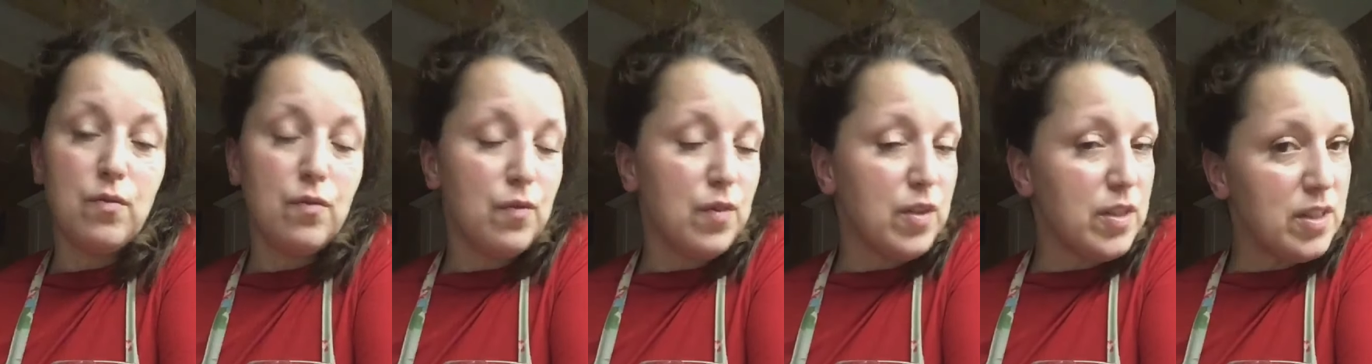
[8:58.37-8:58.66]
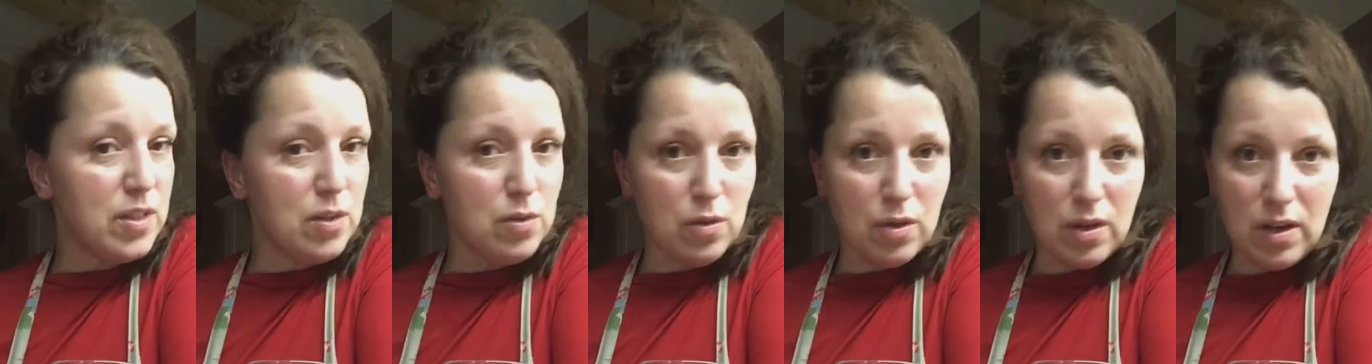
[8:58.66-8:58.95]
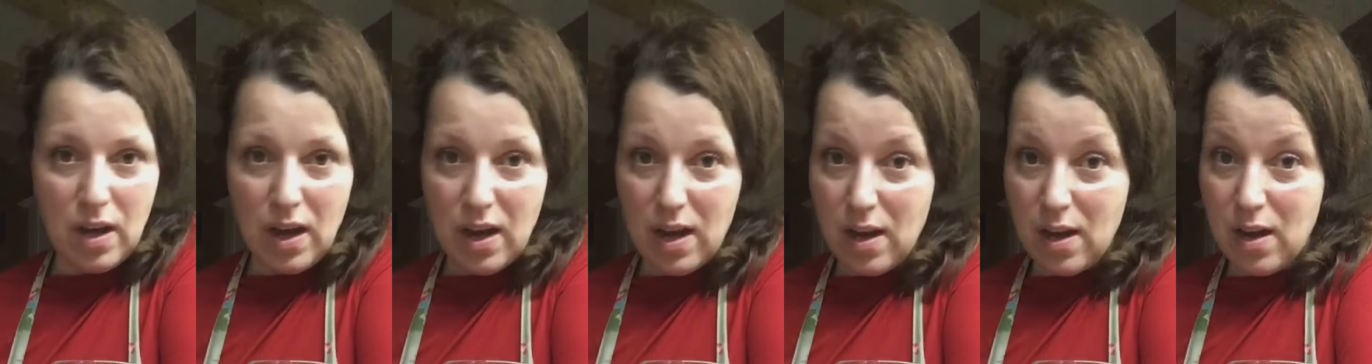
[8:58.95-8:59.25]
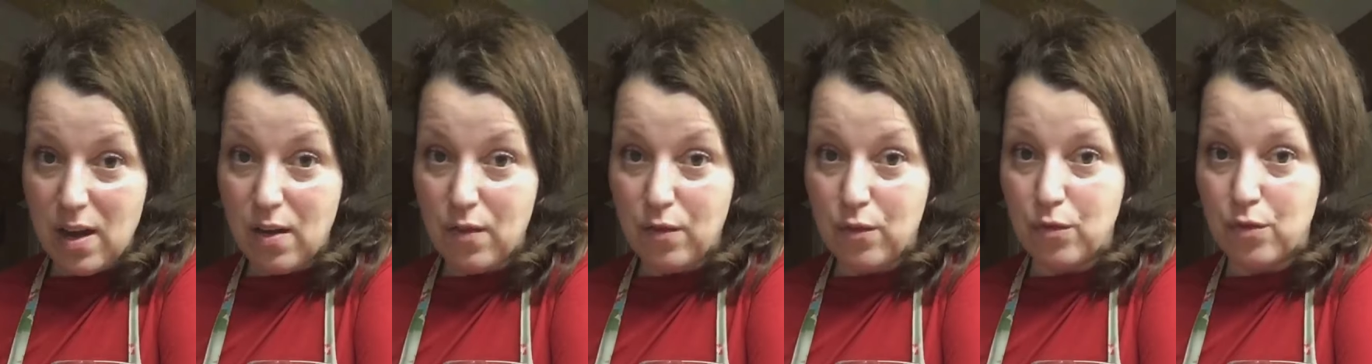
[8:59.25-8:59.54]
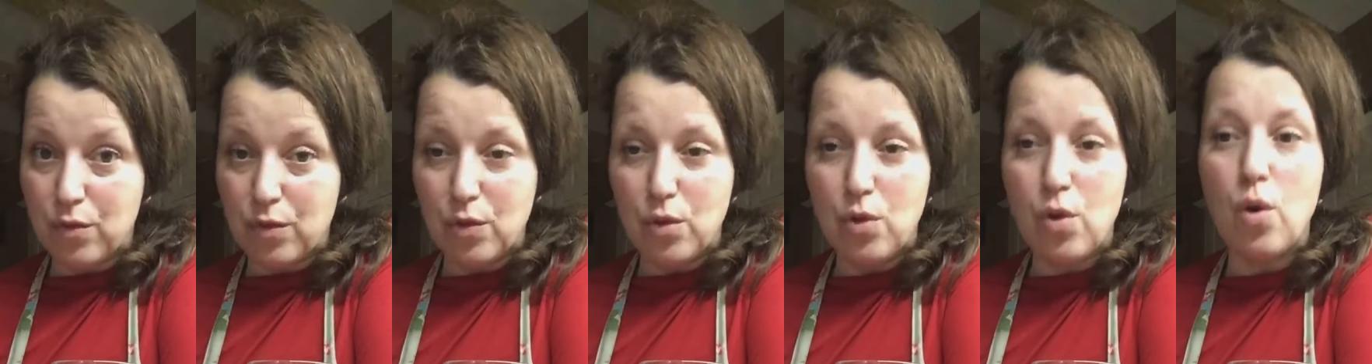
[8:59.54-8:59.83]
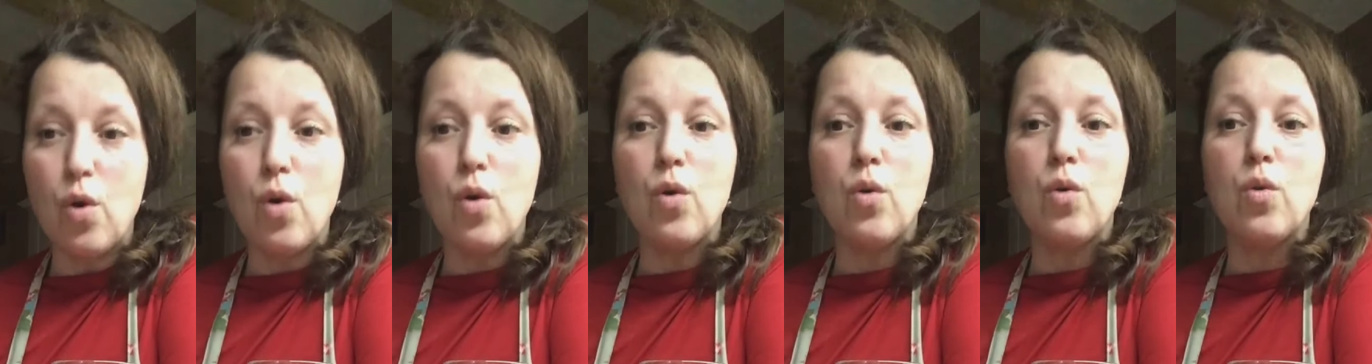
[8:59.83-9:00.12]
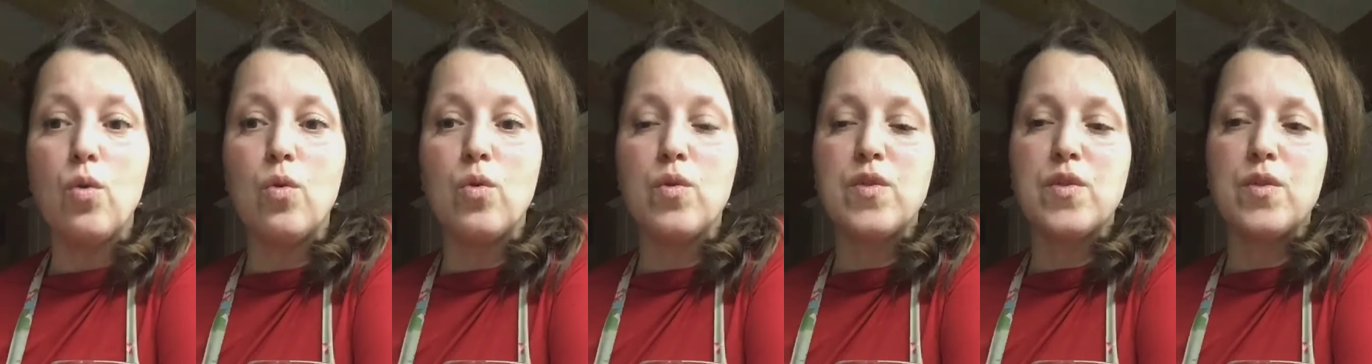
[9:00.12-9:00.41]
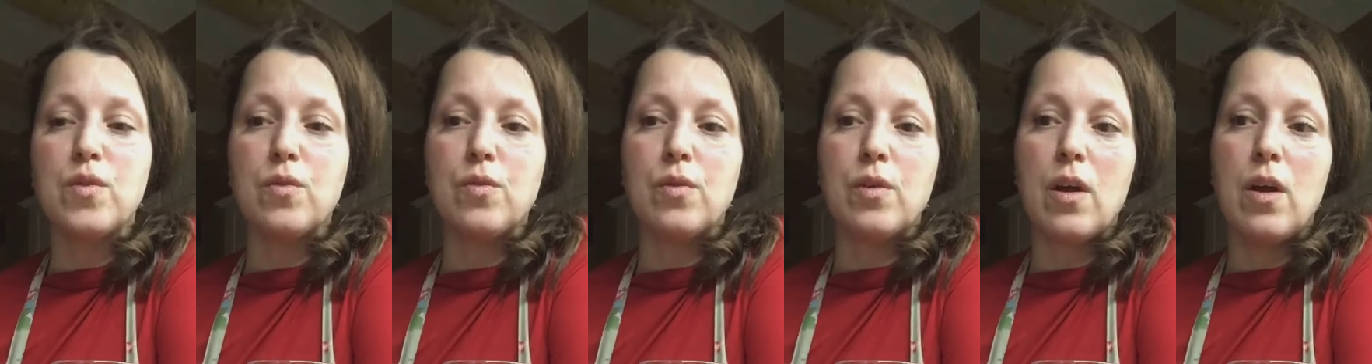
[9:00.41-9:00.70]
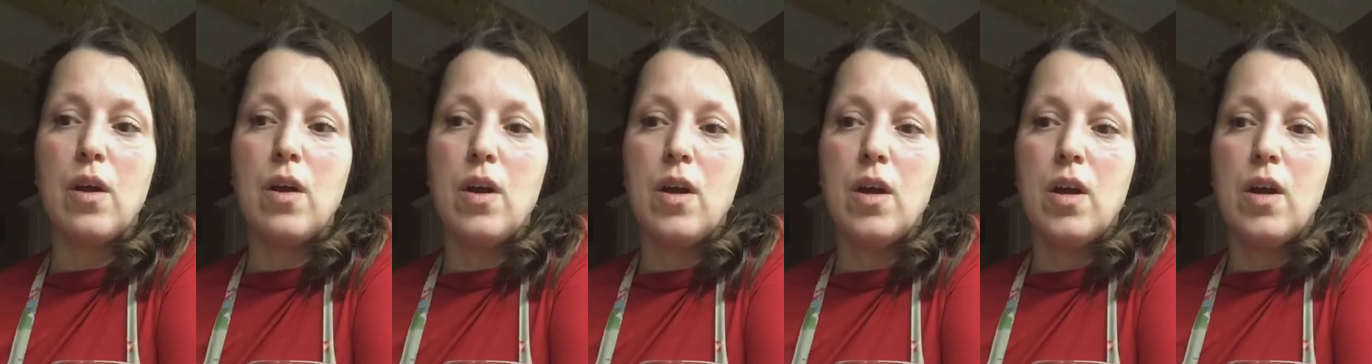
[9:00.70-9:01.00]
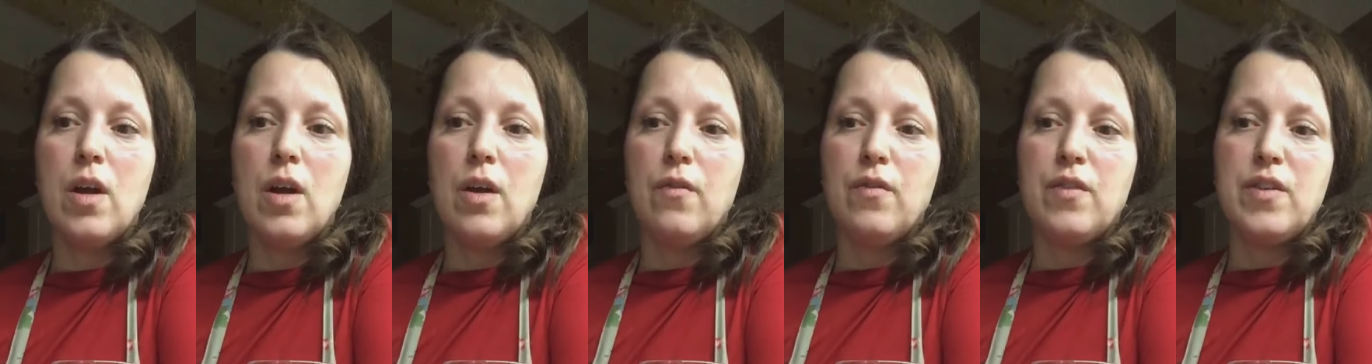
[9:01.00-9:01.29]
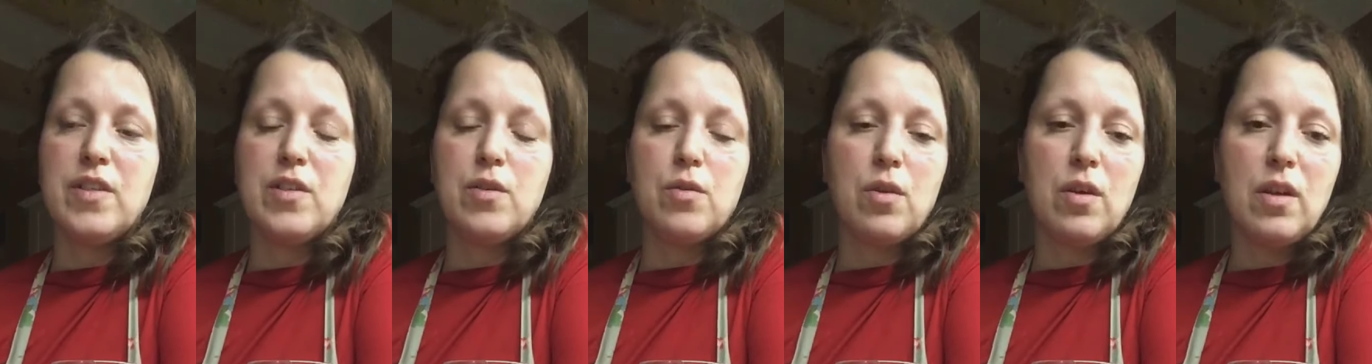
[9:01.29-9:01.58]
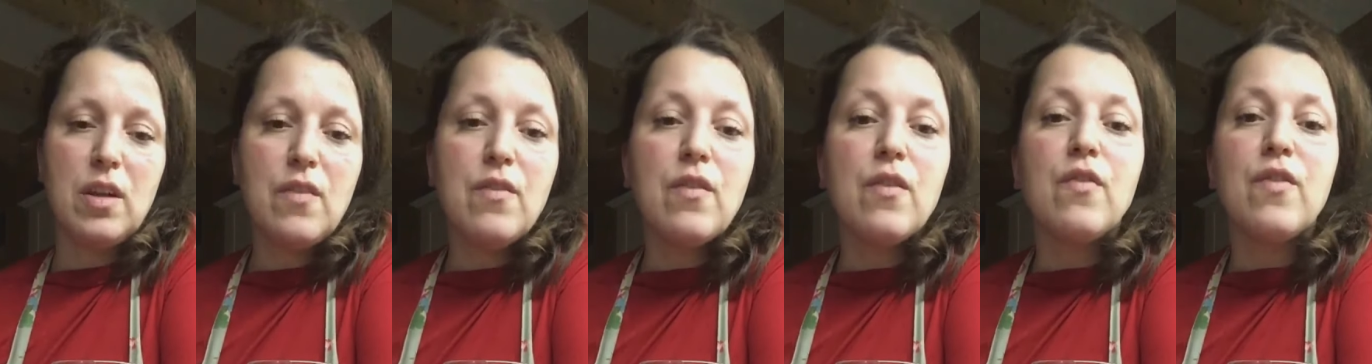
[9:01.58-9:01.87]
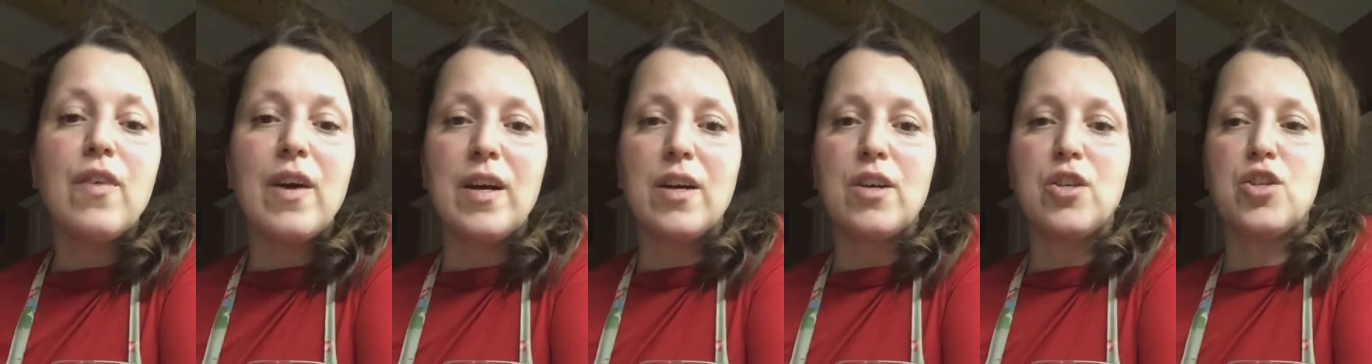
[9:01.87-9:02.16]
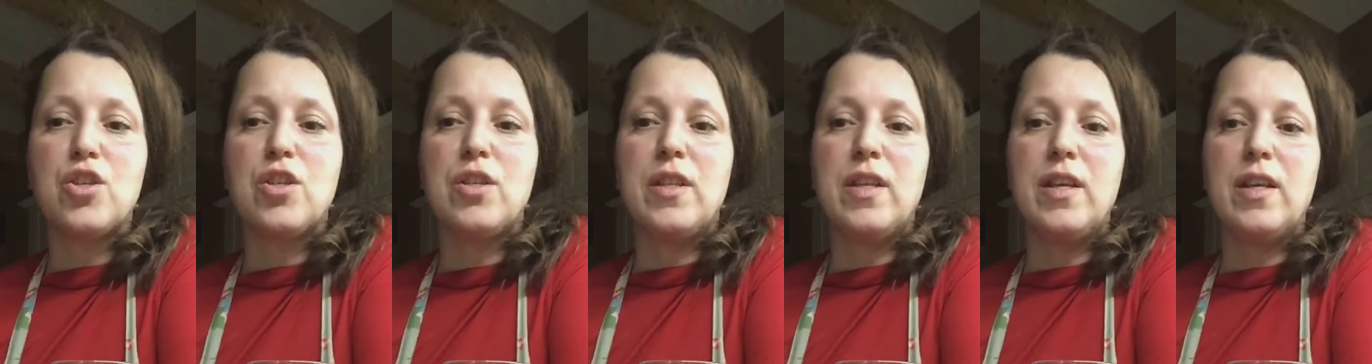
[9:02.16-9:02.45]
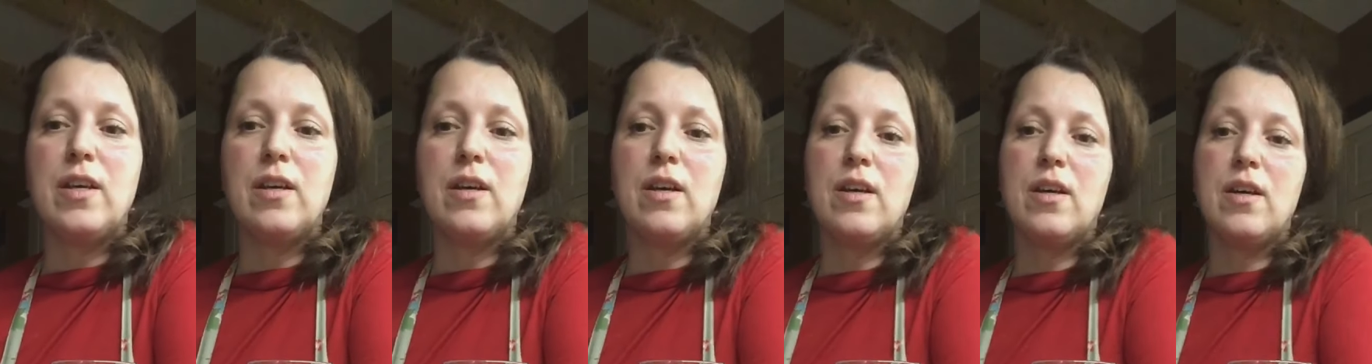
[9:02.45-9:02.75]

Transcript: with your cough or colds, or with your liver functioning.